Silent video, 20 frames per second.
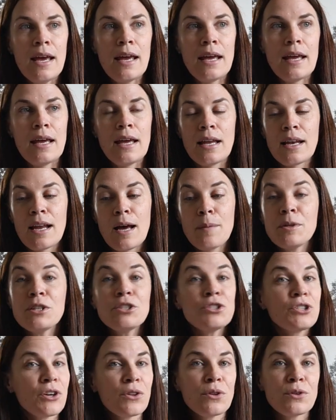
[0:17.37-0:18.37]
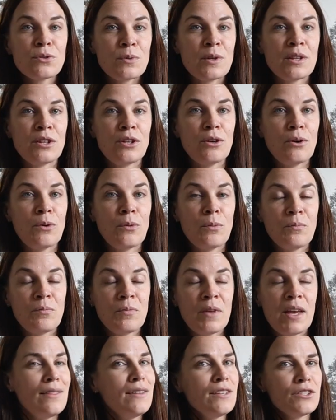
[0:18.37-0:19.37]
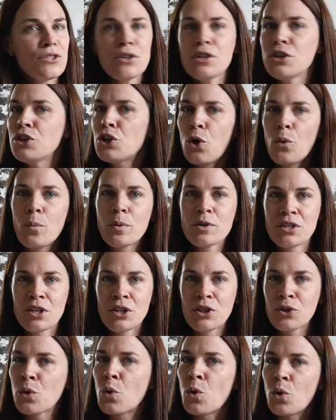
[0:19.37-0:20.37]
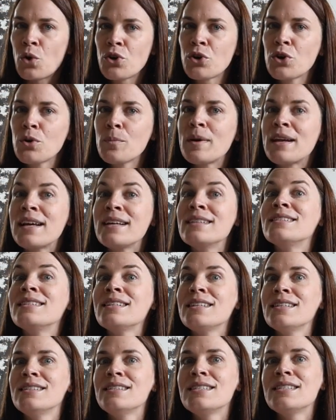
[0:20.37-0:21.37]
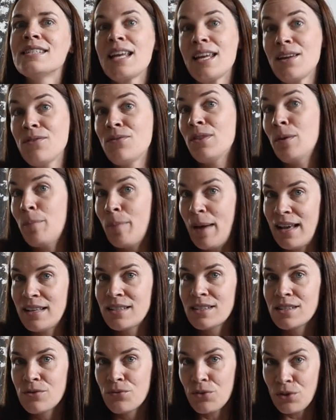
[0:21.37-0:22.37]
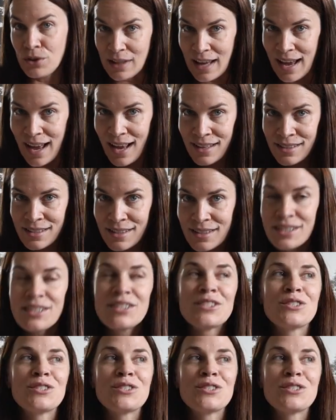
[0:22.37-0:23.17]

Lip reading: And I'm going to share those with you. And these are in no particular order, but I did save the best for last.